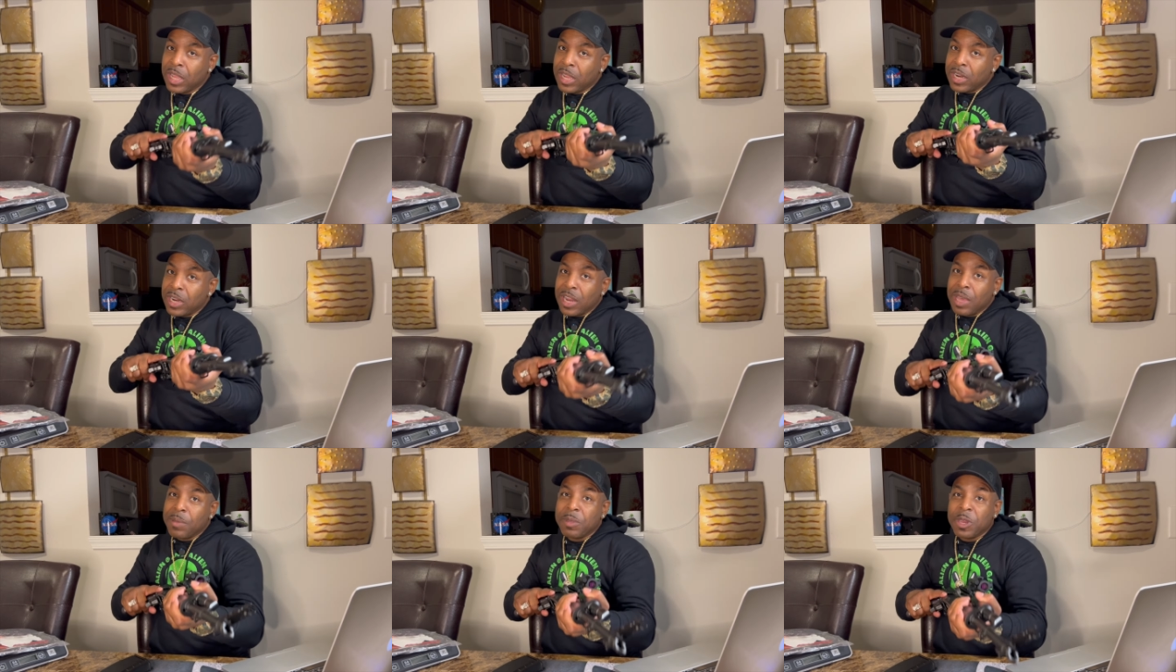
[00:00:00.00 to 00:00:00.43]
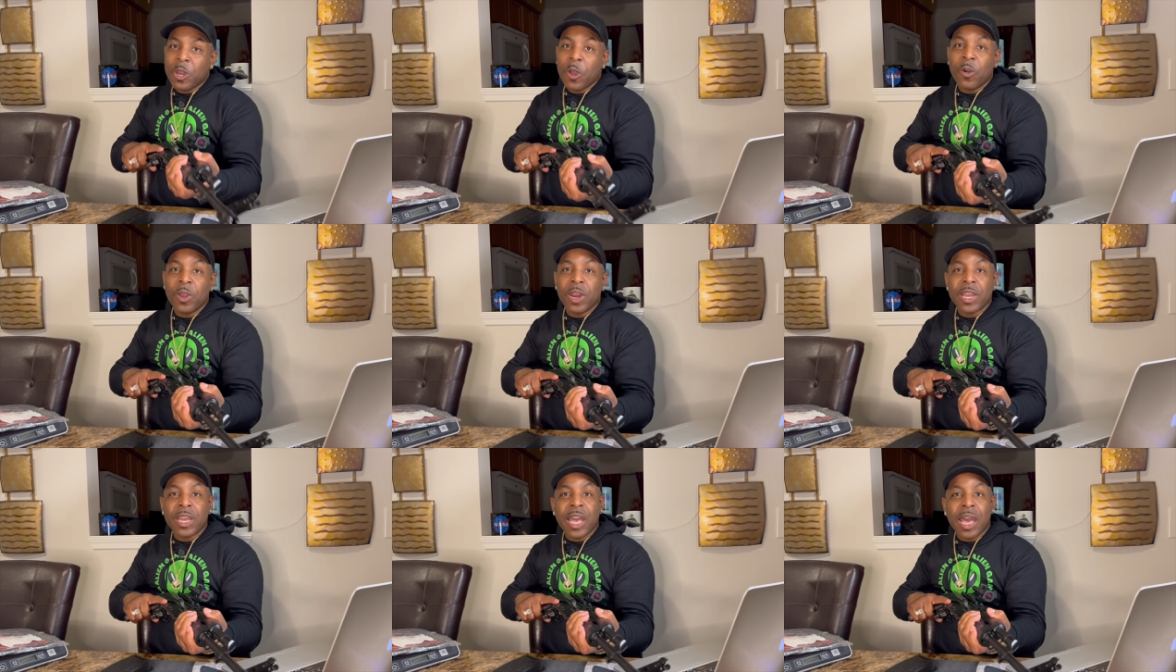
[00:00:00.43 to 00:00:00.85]
Let me know
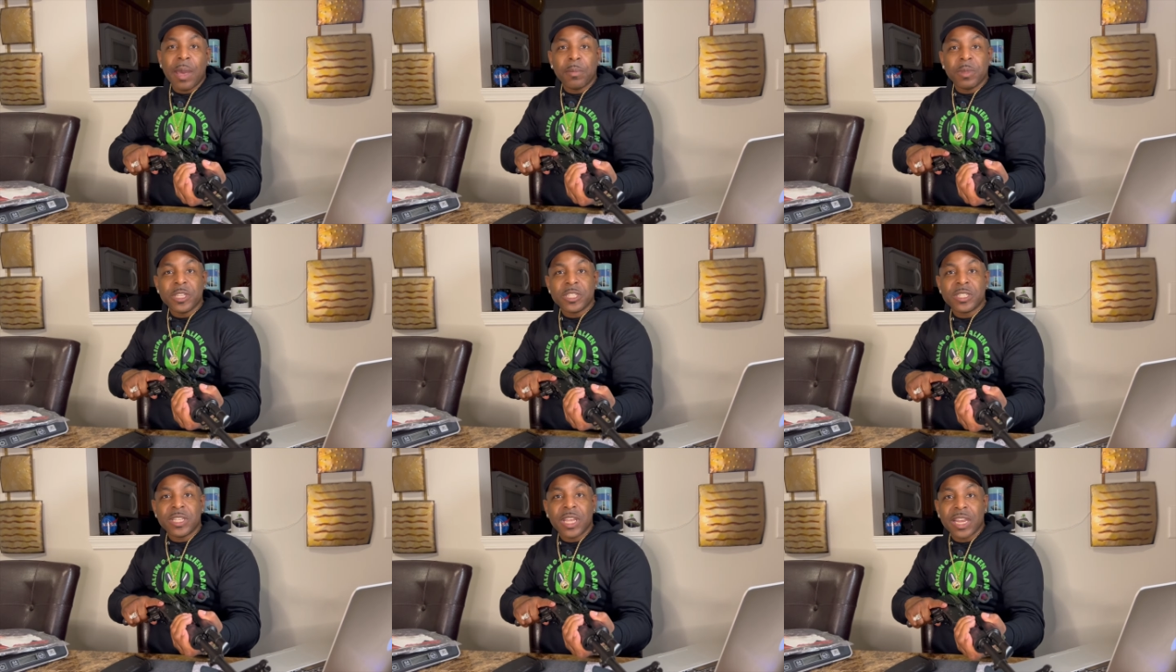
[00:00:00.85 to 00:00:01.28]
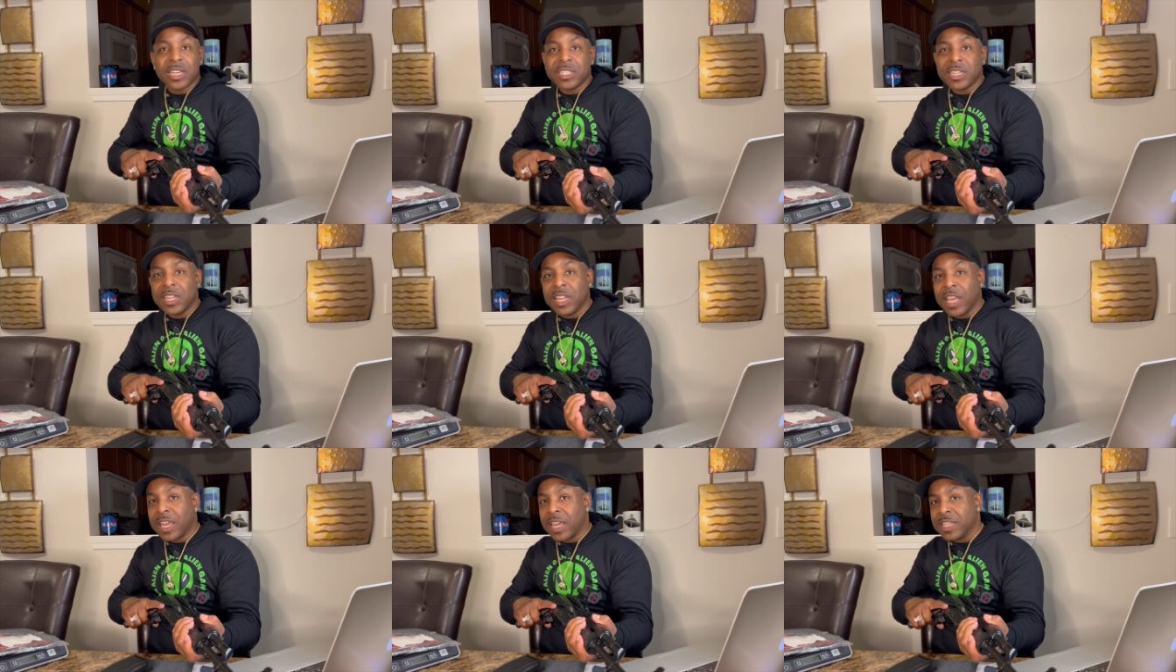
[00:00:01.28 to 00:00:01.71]
in the comment
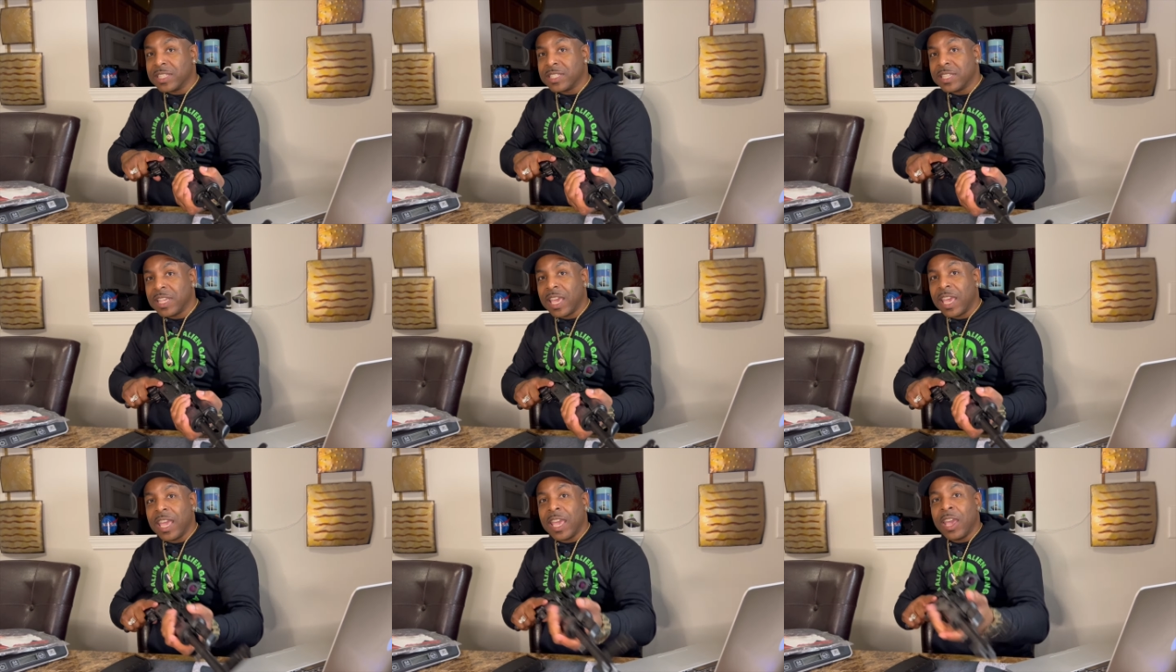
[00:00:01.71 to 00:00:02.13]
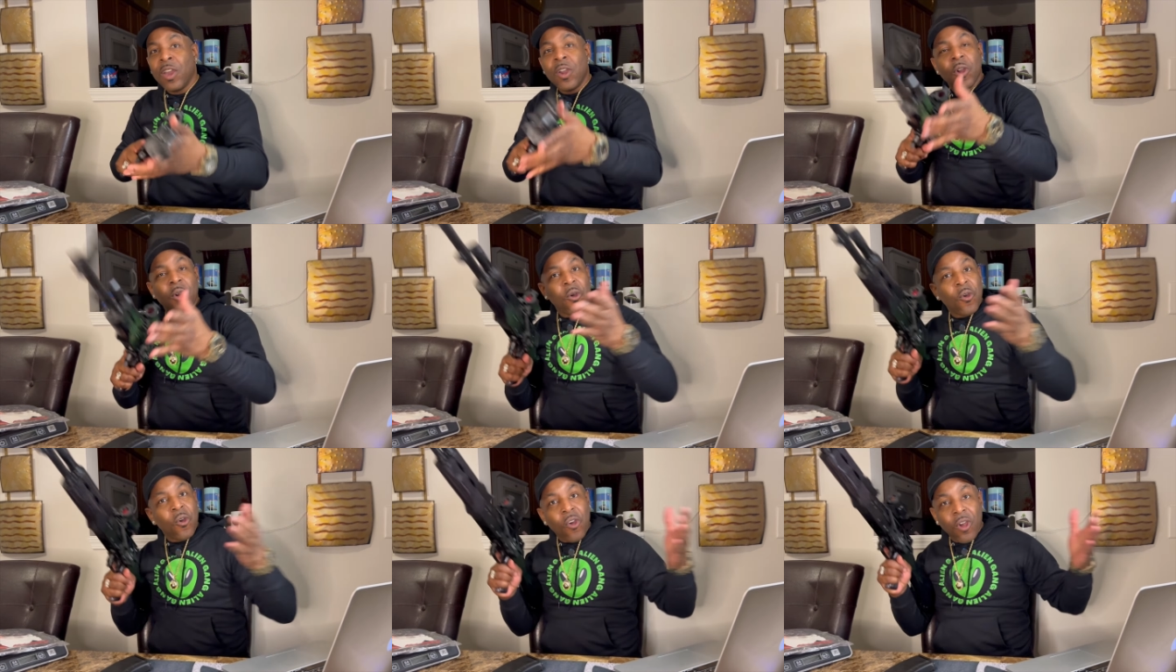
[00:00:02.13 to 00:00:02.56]
section, like I said,
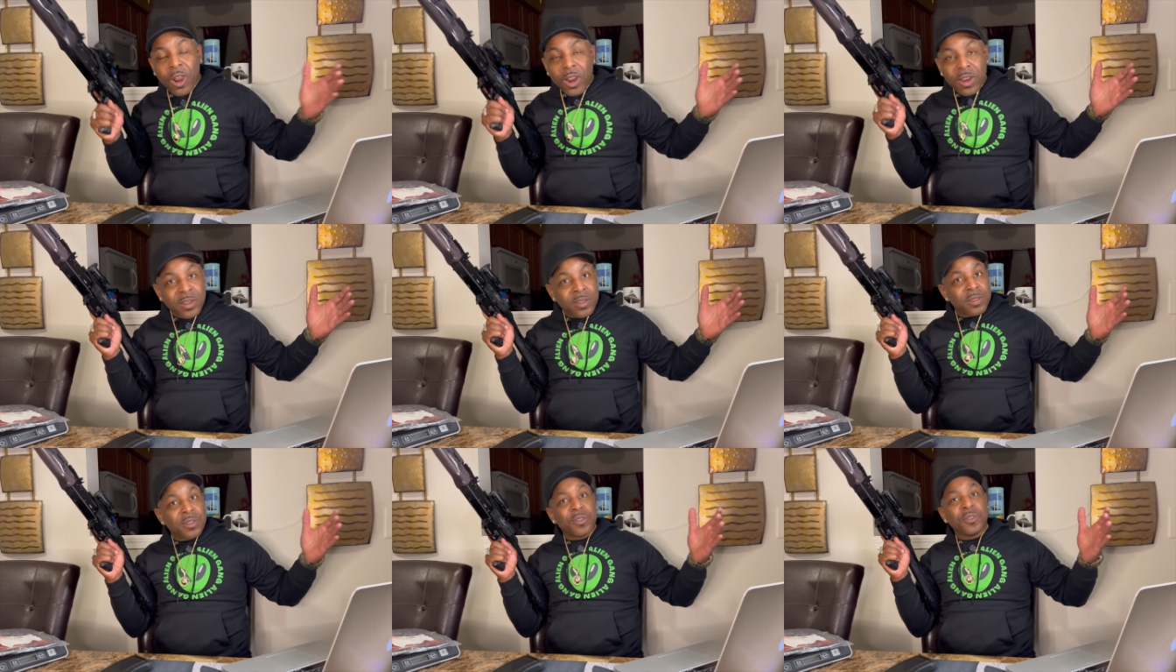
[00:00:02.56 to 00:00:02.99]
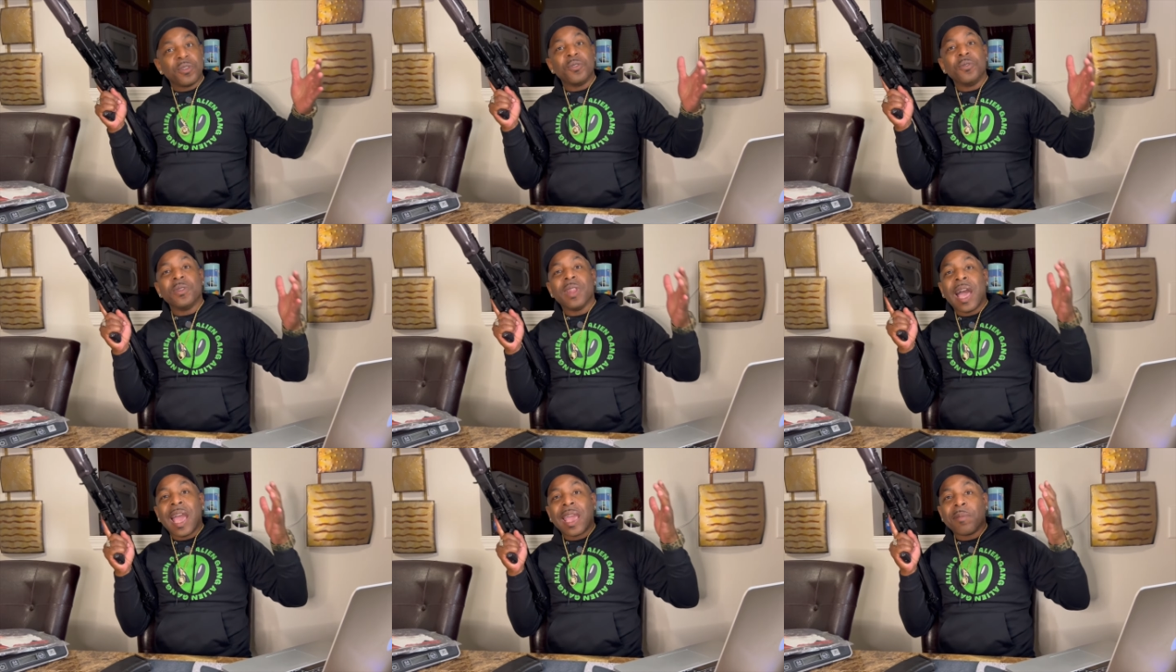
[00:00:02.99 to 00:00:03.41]
or do you
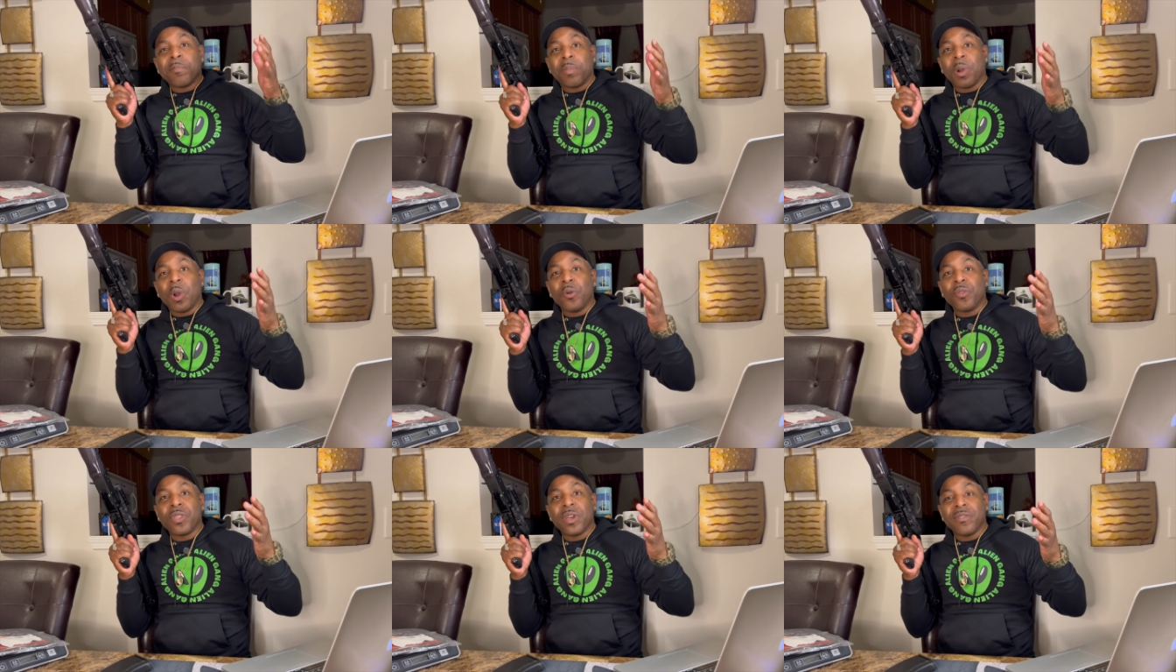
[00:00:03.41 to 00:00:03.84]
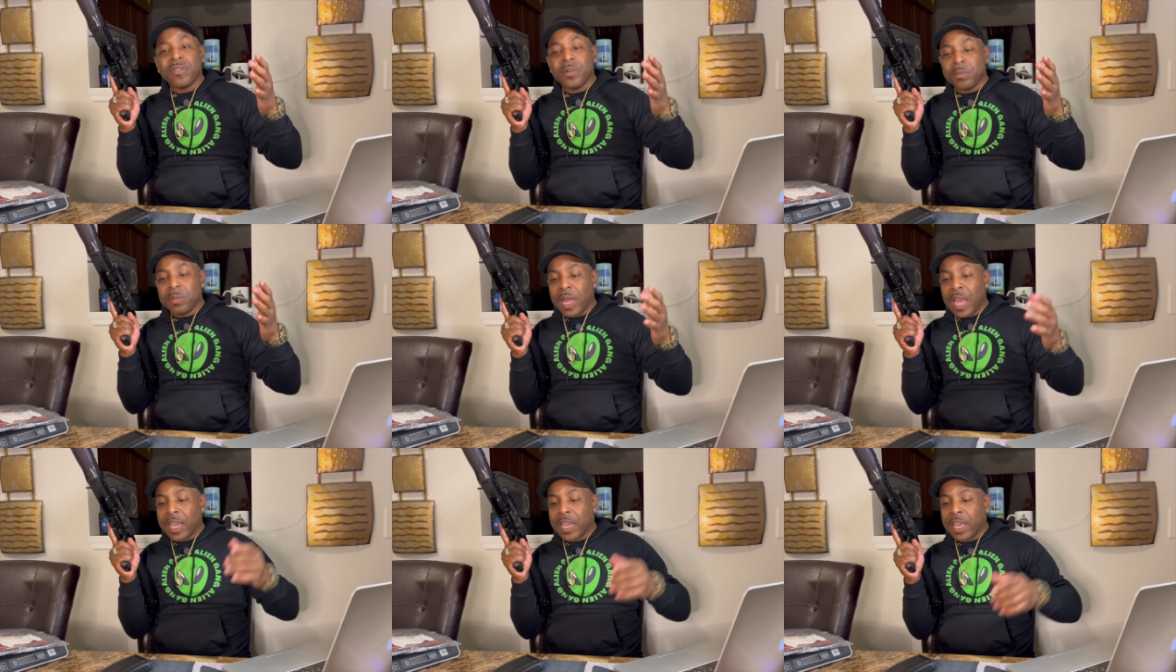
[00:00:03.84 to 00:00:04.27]
like both of
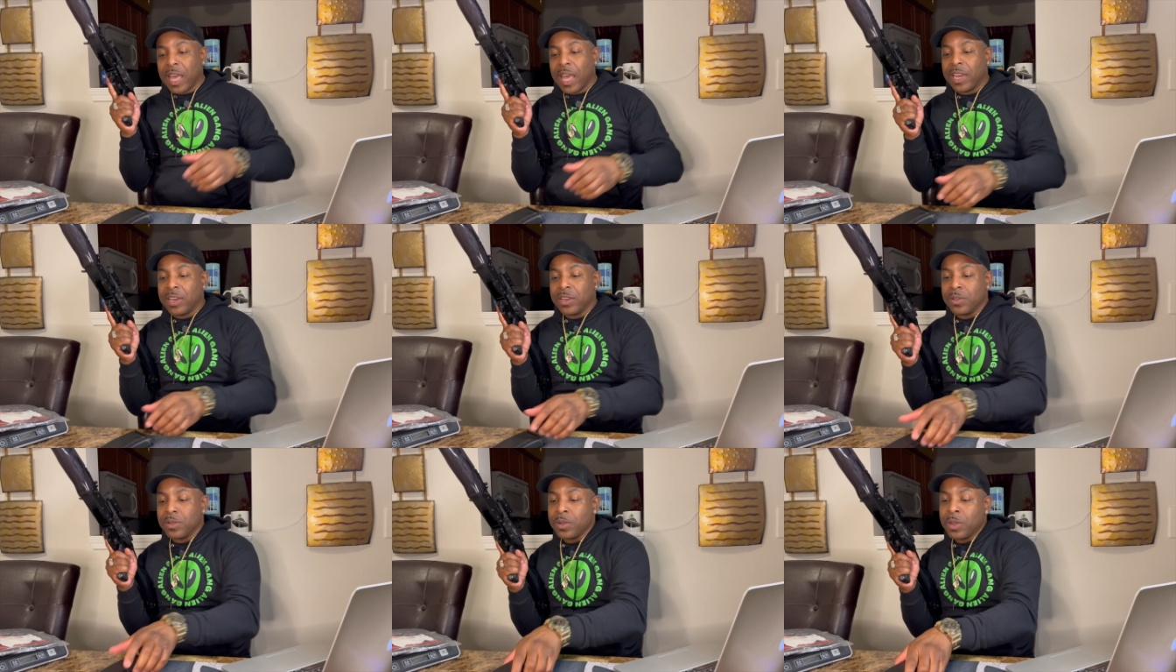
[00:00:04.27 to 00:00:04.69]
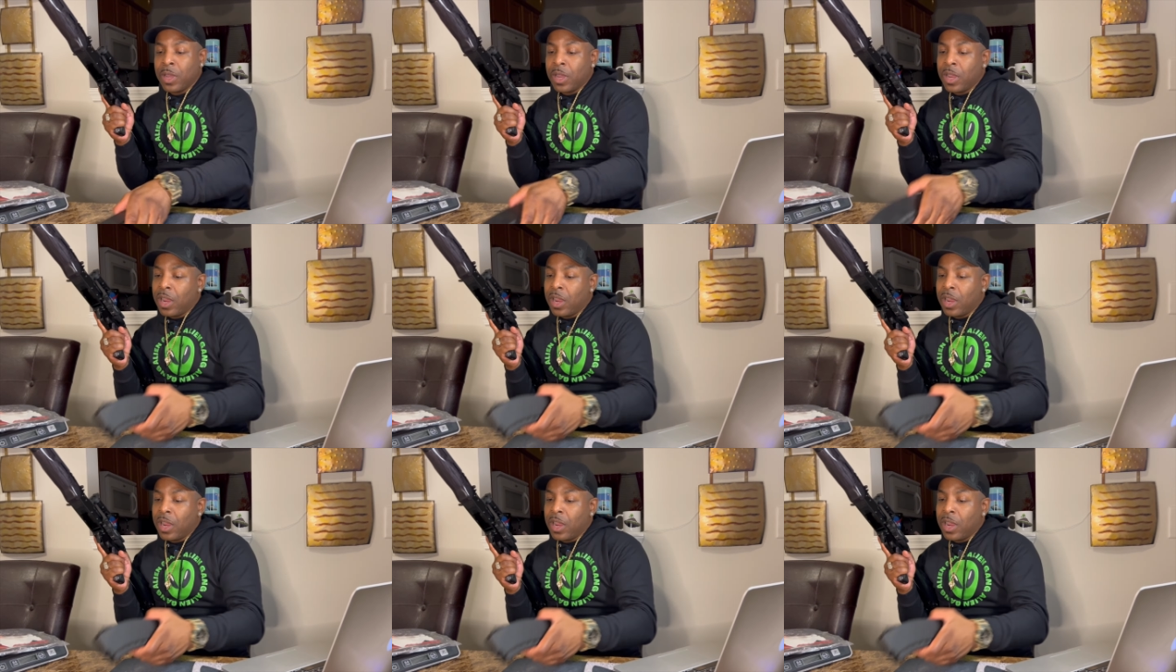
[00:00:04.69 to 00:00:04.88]
them like I do?